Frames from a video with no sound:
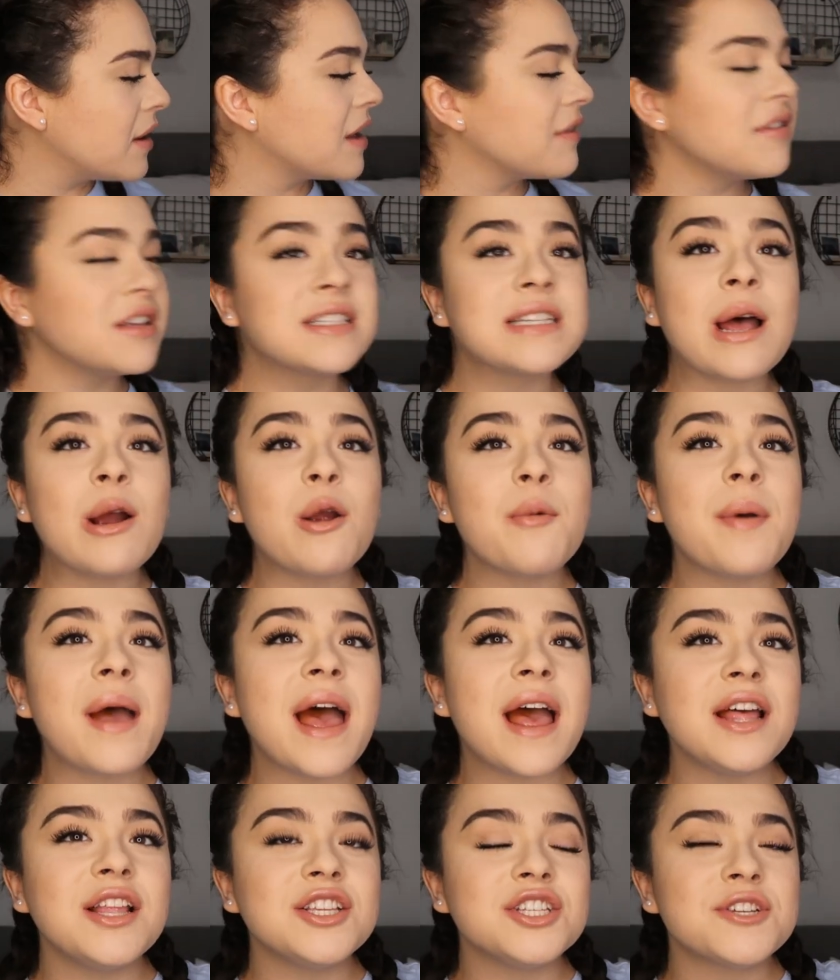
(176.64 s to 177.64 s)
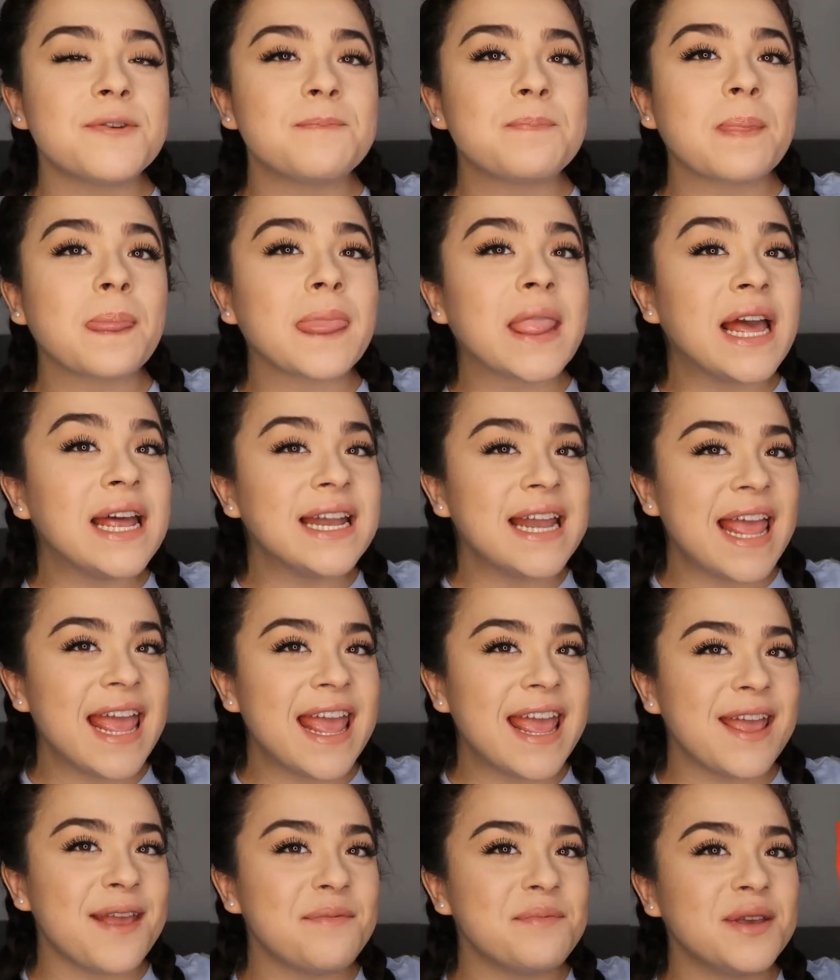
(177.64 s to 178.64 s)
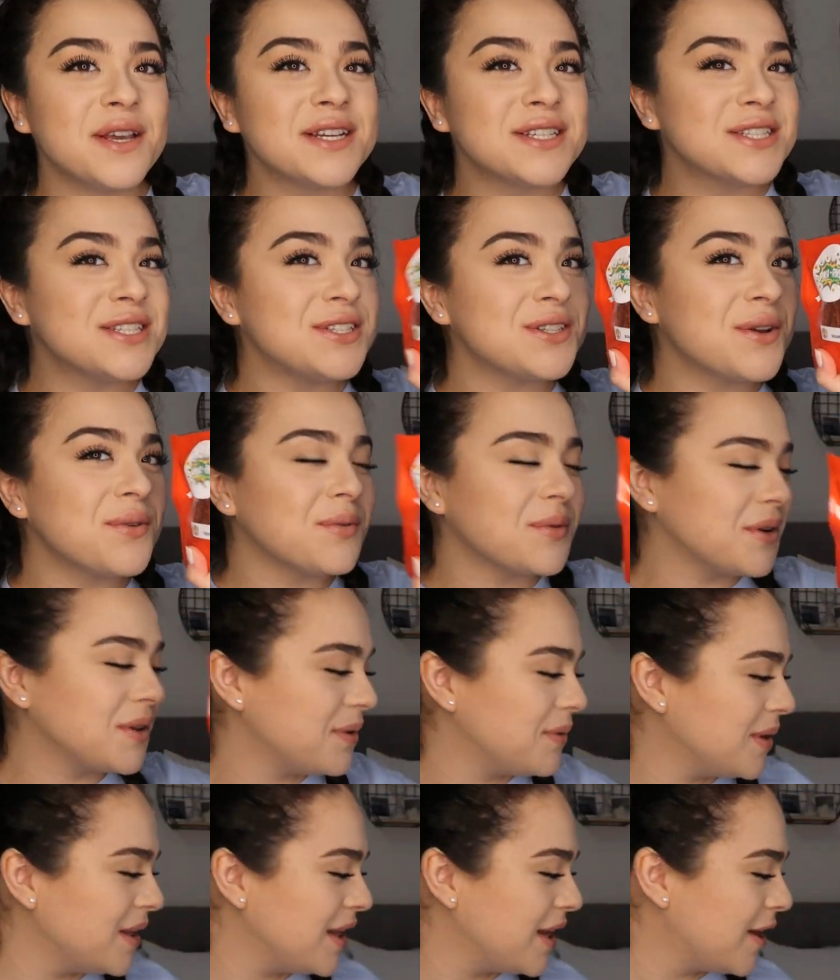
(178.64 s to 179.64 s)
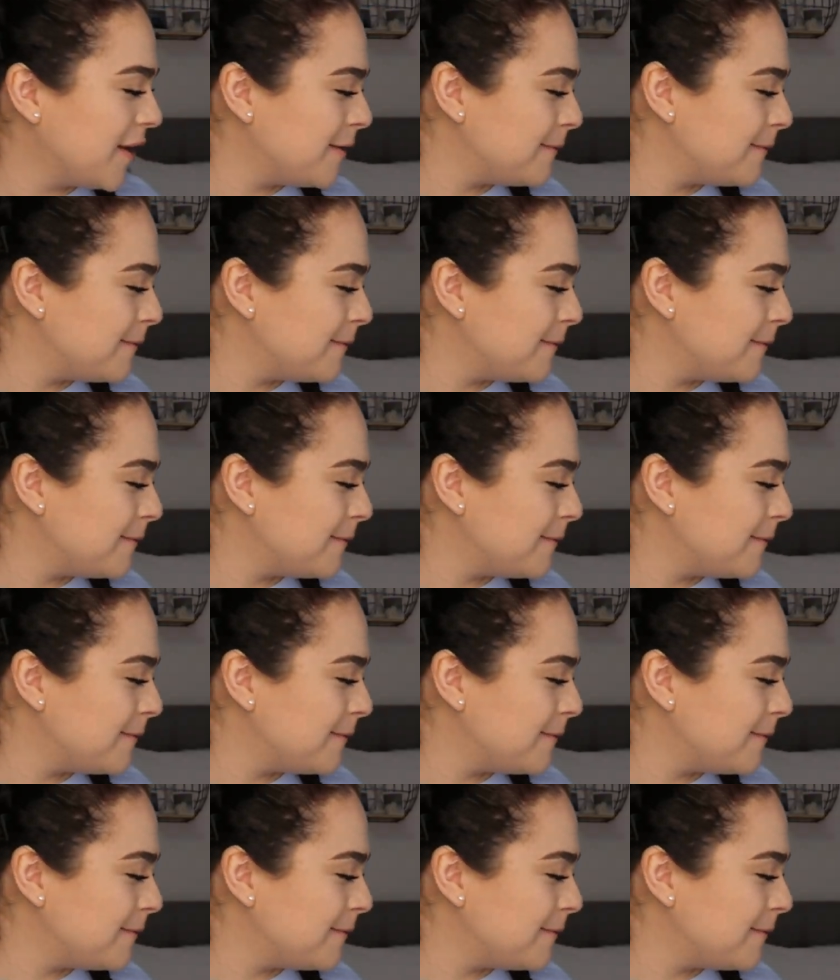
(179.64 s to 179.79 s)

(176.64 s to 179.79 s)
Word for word: I would give the Sour Patch an 8 because these are really, really